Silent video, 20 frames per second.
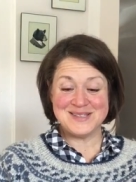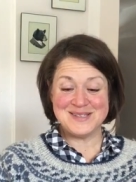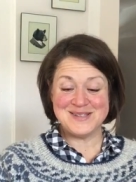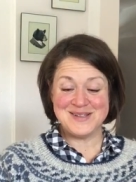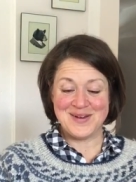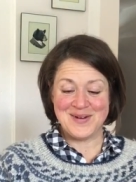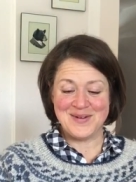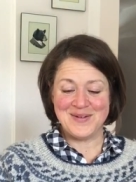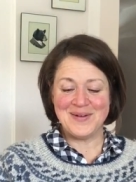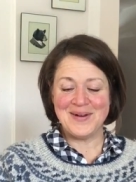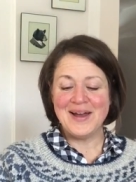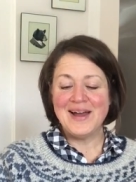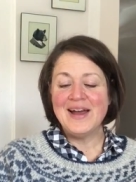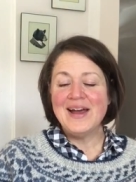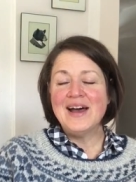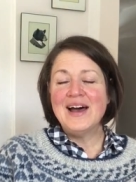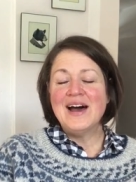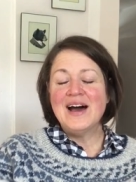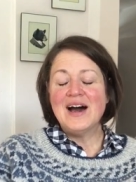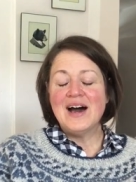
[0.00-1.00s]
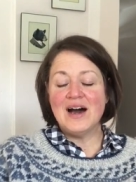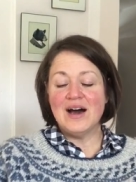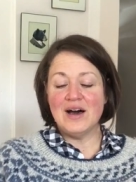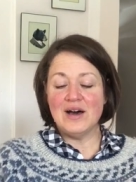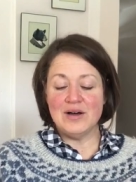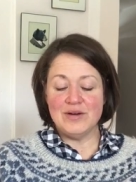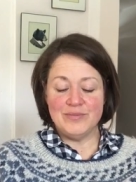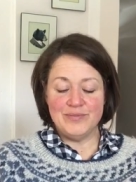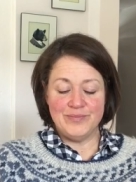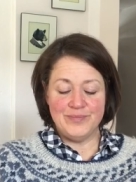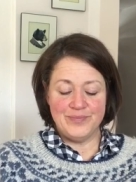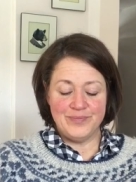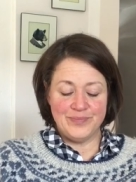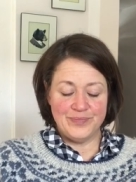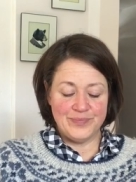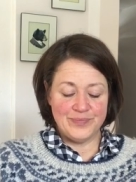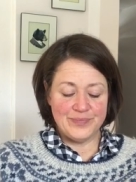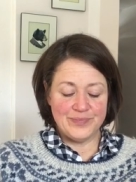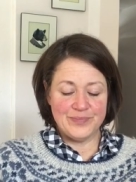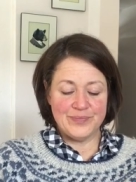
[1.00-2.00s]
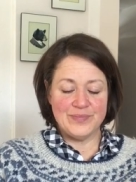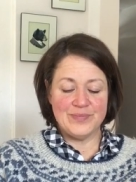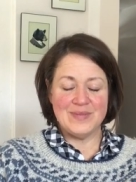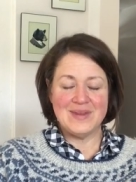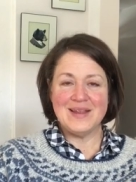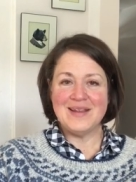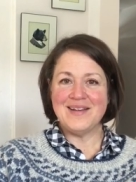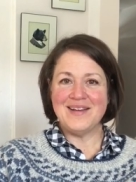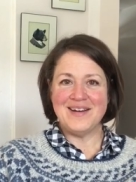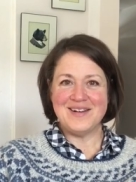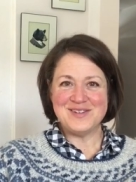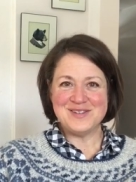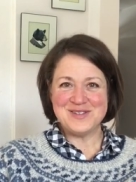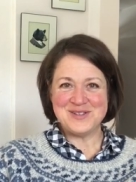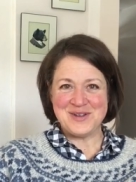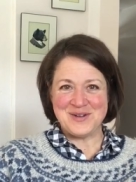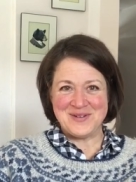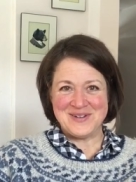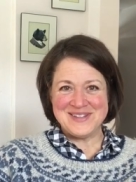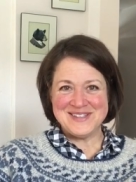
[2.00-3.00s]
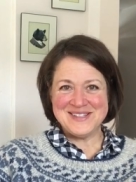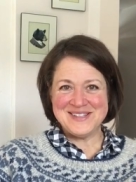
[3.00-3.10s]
So I'll show it